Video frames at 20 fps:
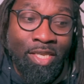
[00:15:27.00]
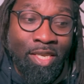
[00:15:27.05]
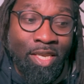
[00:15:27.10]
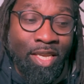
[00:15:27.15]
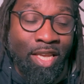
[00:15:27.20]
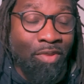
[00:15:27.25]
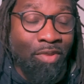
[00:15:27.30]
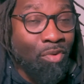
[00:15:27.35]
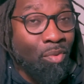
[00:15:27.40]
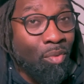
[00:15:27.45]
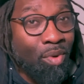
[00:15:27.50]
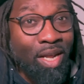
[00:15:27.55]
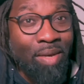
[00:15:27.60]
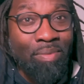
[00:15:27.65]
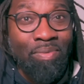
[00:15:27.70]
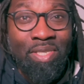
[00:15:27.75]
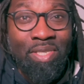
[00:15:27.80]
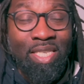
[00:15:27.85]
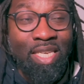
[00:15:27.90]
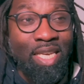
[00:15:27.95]
given what I'm
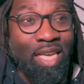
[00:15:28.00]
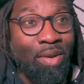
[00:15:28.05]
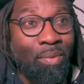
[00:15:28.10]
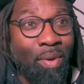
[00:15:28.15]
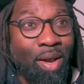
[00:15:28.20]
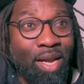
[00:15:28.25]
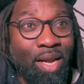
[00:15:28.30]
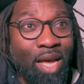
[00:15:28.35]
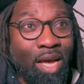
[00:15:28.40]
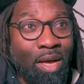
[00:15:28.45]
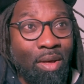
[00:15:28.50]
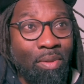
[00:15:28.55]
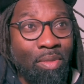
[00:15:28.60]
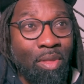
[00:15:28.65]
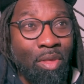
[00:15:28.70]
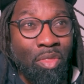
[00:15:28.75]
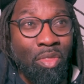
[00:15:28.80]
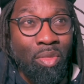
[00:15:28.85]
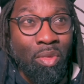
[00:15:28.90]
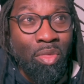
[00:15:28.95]
seeing right now,
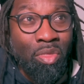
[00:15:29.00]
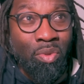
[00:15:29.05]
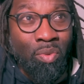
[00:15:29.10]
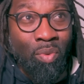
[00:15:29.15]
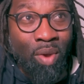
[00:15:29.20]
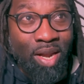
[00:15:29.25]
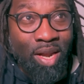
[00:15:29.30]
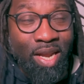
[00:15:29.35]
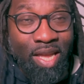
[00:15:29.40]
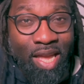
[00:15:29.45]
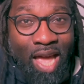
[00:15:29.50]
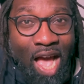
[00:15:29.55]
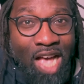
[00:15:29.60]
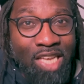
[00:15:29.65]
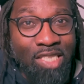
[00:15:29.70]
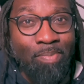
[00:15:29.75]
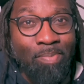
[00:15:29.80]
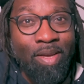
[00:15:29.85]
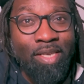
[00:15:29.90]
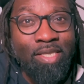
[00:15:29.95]
the threatening
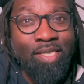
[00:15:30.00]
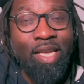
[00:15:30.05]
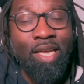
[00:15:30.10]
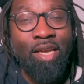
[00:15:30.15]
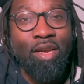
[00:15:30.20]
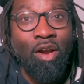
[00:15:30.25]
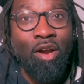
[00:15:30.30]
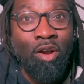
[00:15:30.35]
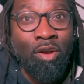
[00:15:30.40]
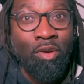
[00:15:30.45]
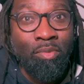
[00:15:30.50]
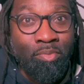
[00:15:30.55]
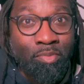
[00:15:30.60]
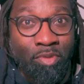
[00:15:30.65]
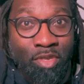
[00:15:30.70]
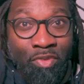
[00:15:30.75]
aspects that are